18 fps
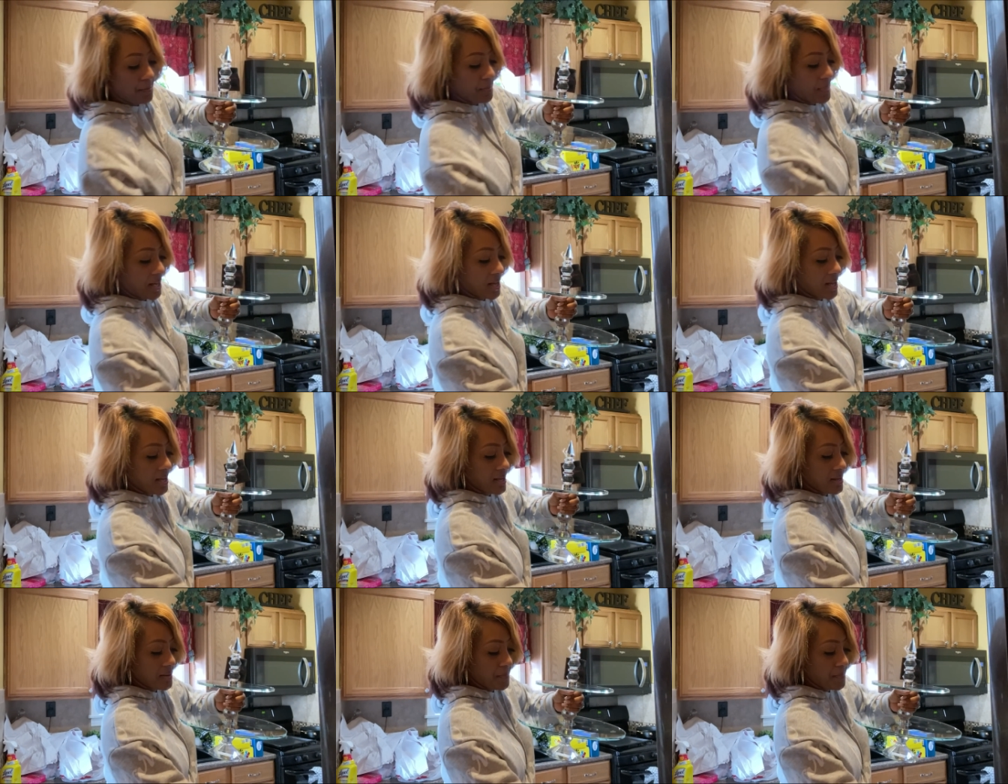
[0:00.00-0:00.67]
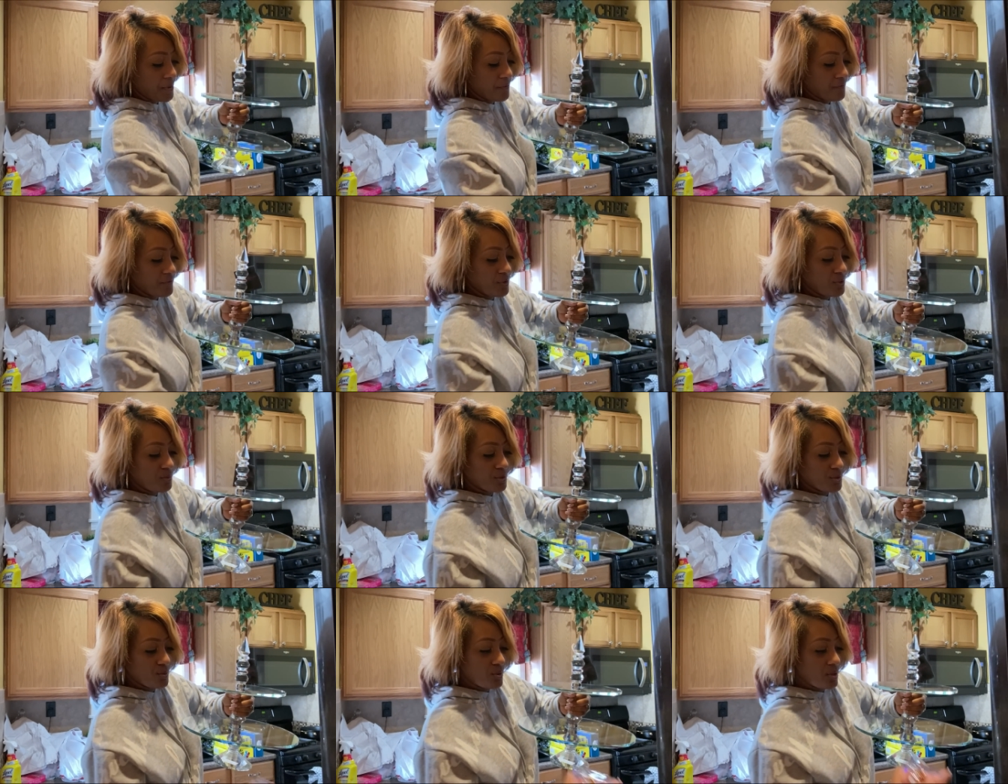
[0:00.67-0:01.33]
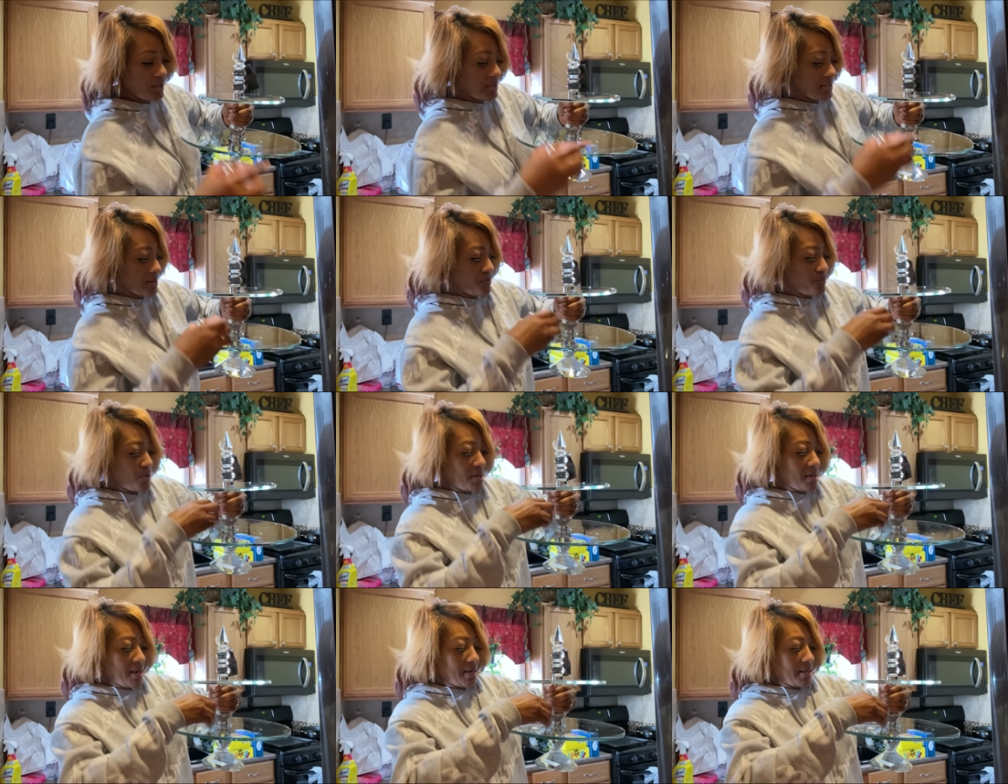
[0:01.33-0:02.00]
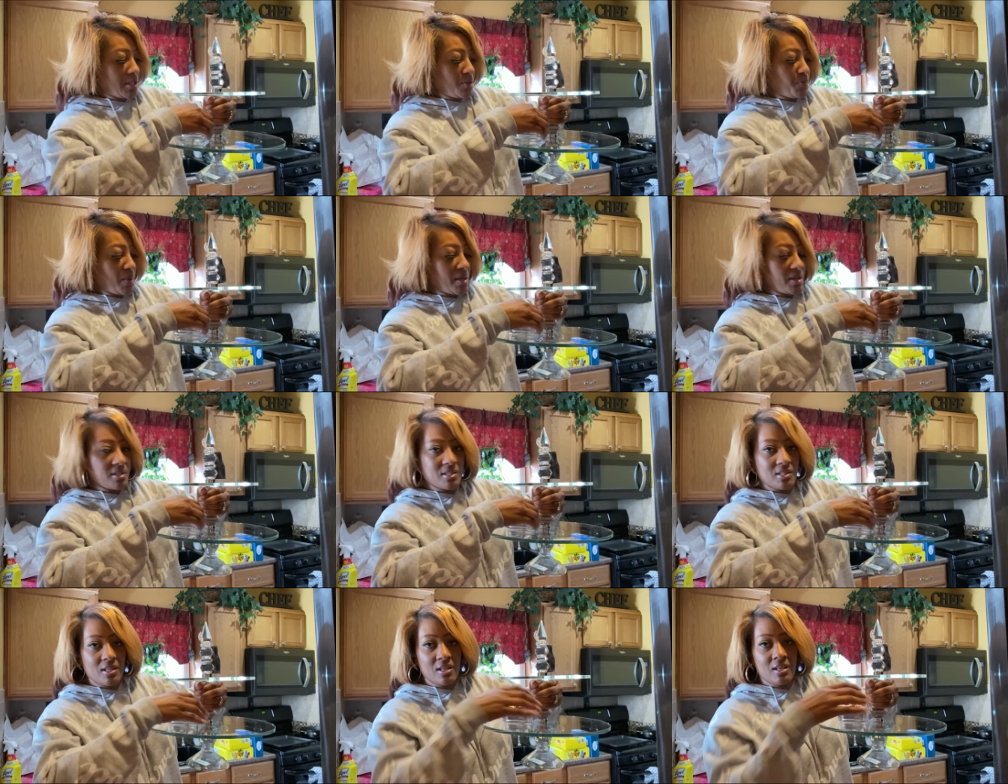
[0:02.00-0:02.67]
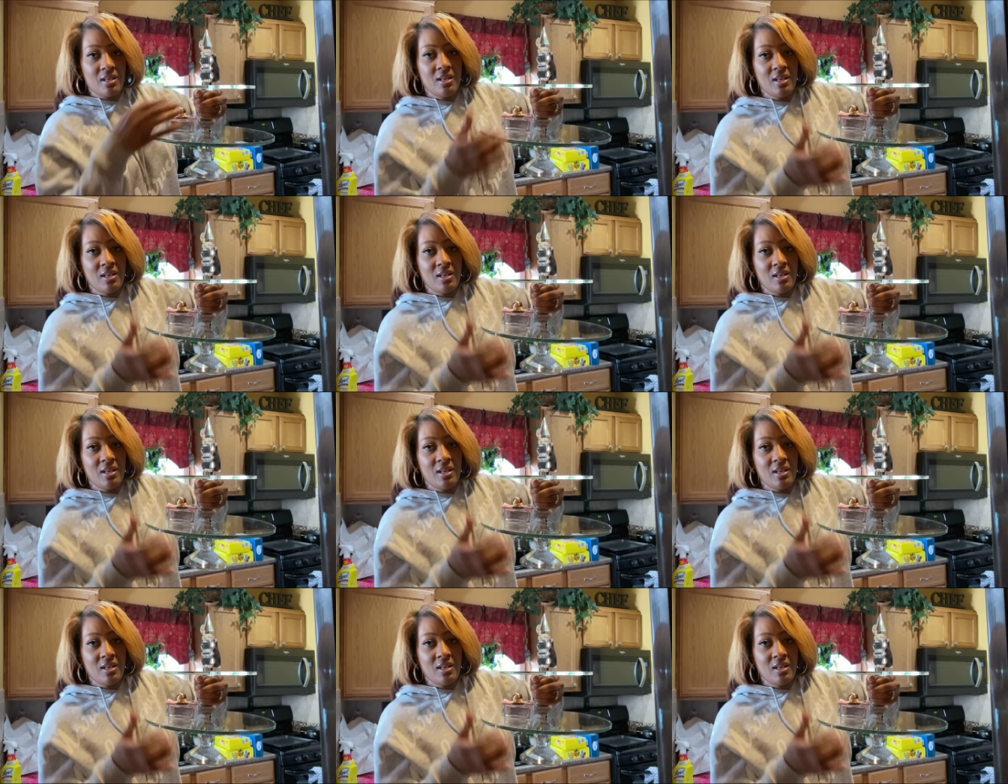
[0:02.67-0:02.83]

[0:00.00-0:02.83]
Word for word: my perfumes on because I'm running out of space.